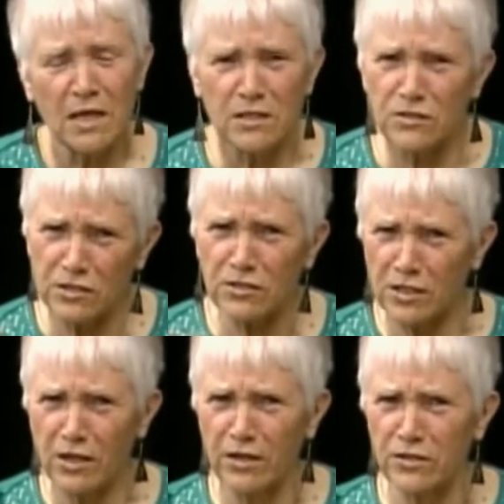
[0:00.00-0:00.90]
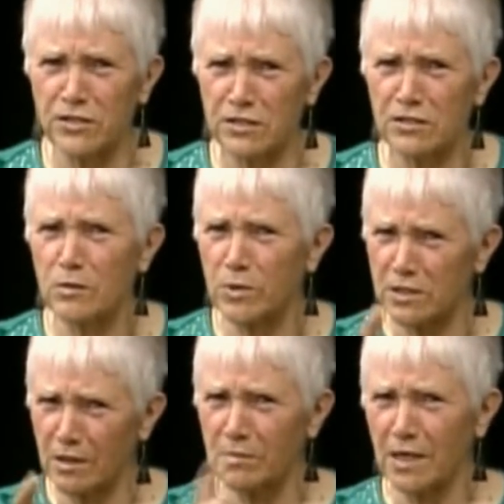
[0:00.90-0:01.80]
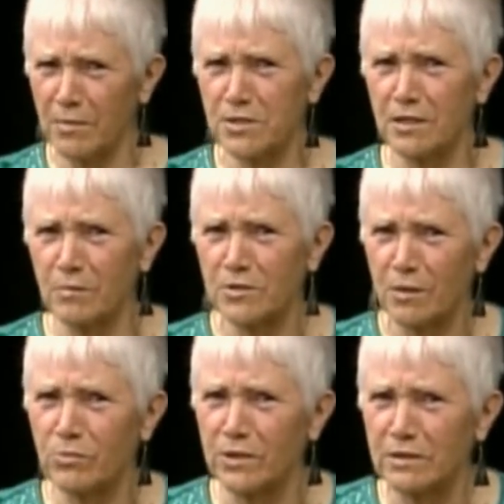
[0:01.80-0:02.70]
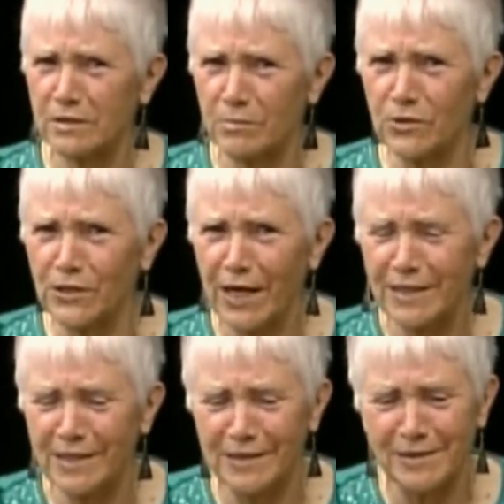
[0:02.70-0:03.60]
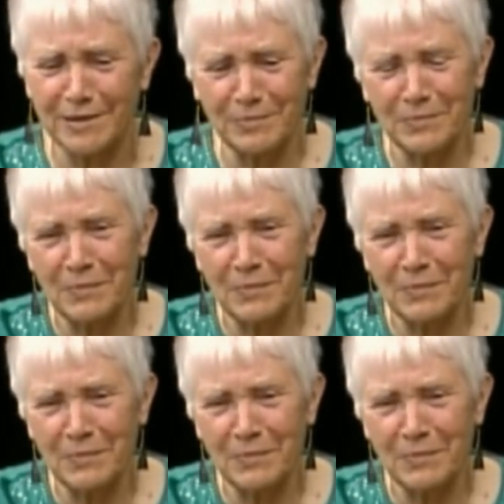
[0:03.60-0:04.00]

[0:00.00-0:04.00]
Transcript: She's the younger sister, but sometimes she comes up with some good ideas.